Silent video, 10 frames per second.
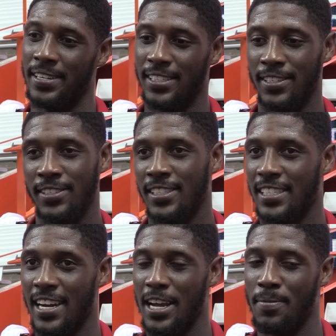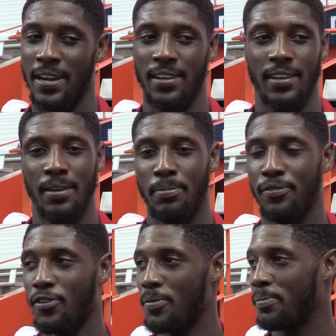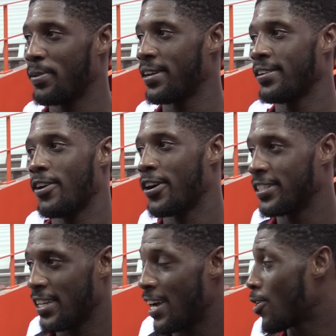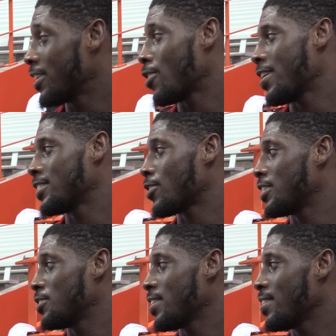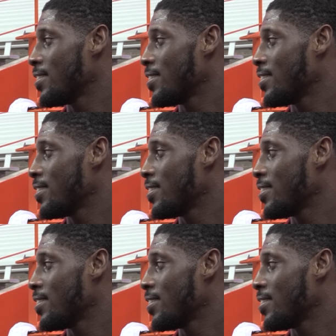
so you just got to come out and perform and play hard as you can.